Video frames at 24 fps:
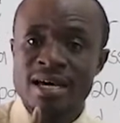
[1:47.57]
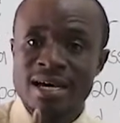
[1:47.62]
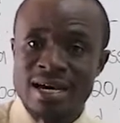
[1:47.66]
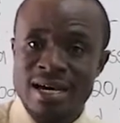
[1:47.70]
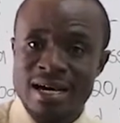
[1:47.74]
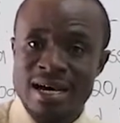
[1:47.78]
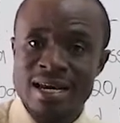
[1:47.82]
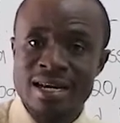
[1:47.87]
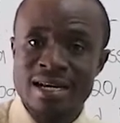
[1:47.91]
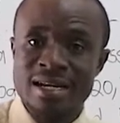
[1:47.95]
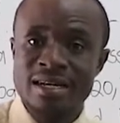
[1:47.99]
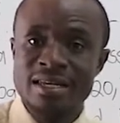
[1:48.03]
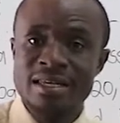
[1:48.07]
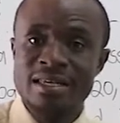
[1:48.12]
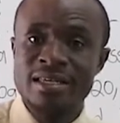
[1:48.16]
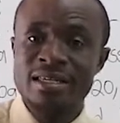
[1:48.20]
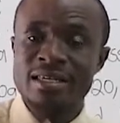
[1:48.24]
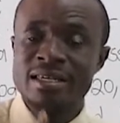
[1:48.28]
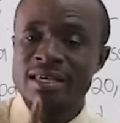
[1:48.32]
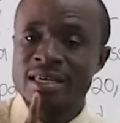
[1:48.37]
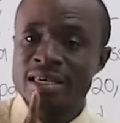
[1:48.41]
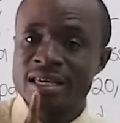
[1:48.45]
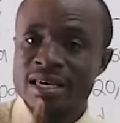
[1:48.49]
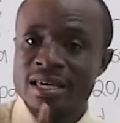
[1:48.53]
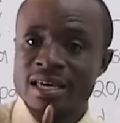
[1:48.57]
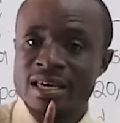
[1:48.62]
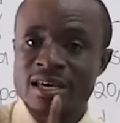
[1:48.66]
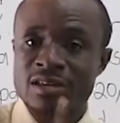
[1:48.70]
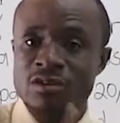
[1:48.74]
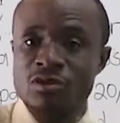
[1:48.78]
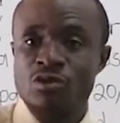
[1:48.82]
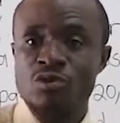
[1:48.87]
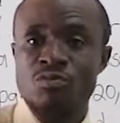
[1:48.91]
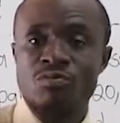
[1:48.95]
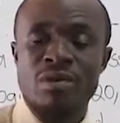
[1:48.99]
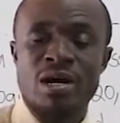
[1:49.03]
kindly
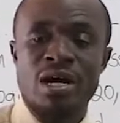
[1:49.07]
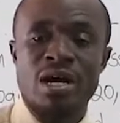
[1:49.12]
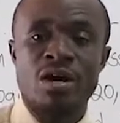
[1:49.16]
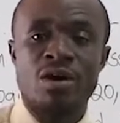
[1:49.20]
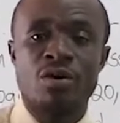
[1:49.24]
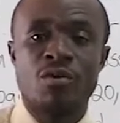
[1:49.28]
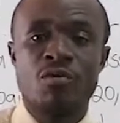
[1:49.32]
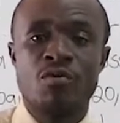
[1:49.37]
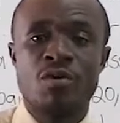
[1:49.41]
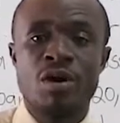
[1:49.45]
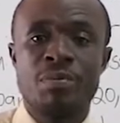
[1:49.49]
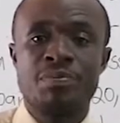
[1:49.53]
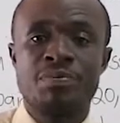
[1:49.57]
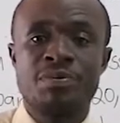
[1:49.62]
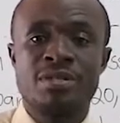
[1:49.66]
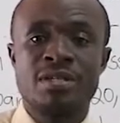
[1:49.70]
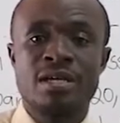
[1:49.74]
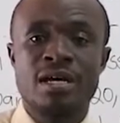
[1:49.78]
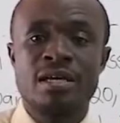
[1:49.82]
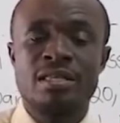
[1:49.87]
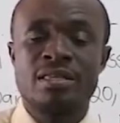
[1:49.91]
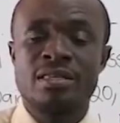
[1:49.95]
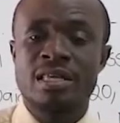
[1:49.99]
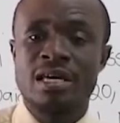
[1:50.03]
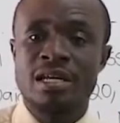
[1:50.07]
get to my website.